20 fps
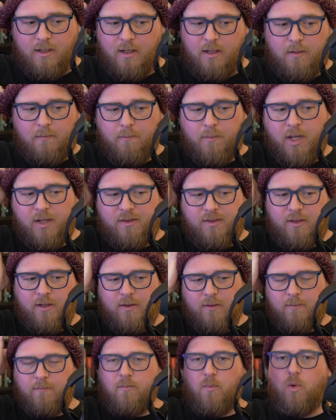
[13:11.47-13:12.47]
but
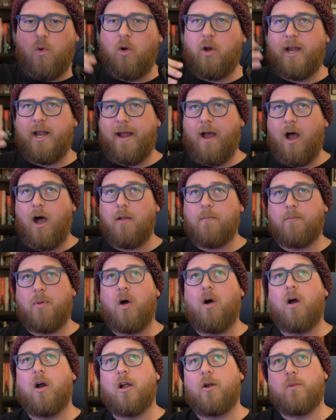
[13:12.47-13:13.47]
they're more on
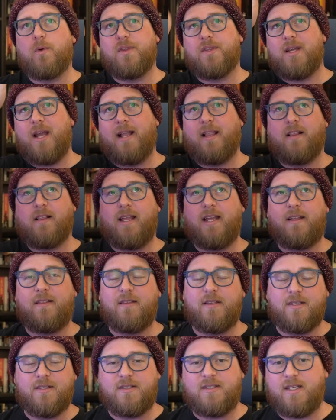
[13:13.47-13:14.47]
par with kind of like
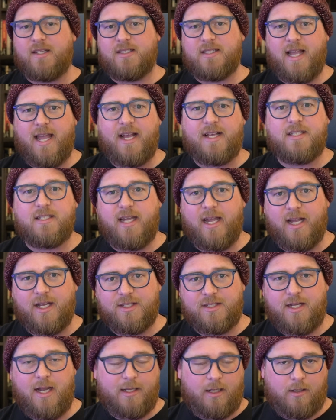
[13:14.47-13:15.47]
the
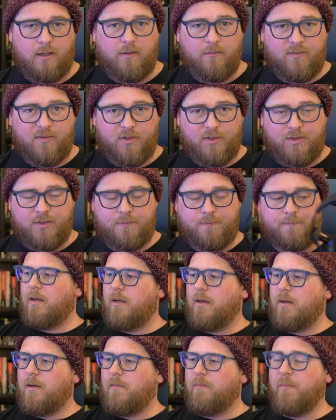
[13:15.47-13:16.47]
6XX kind of comfort.
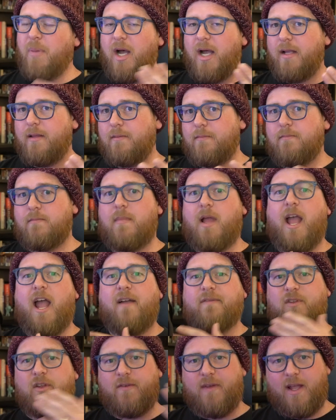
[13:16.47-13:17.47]
But
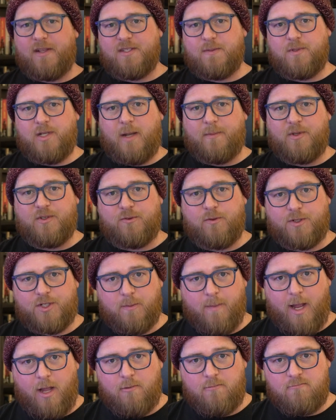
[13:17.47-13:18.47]
after you've had some time to stretch
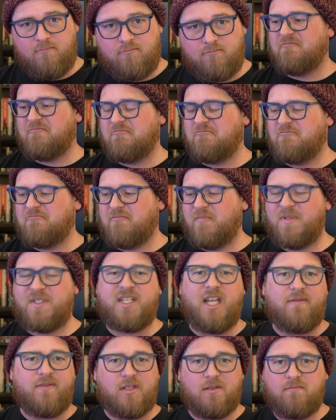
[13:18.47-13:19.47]
them out,
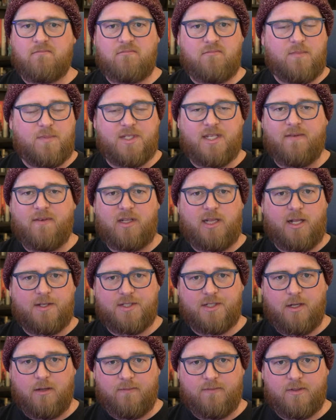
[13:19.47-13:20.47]
seven. Seven clouds
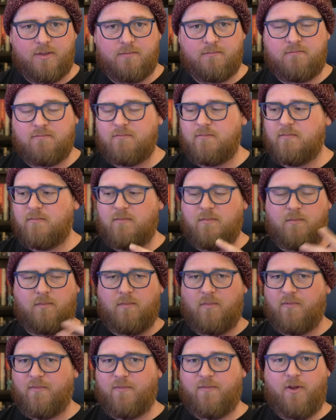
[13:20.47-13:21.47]
of comfort.
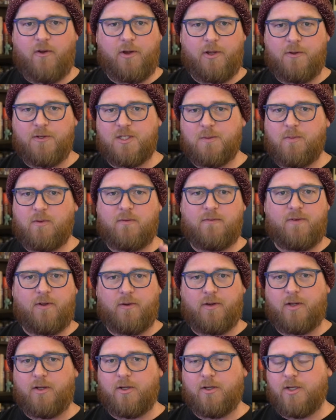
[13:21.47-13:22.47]
Very usable,
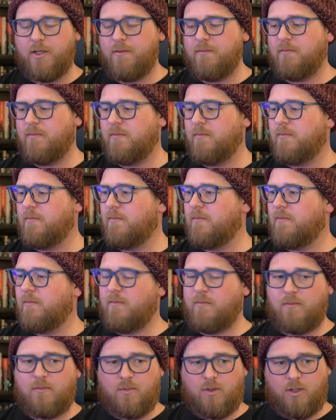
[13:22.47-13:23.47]
very good.
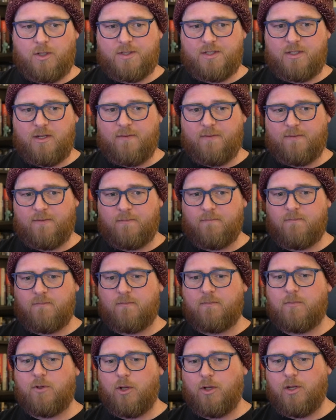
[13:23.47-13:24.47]
Good stuff.
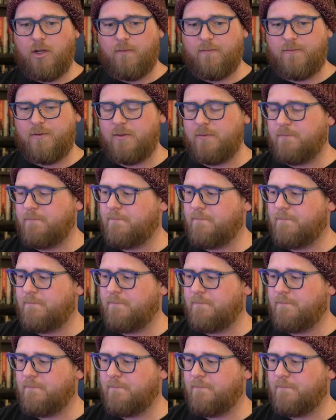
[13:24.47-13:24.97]
Good comfort.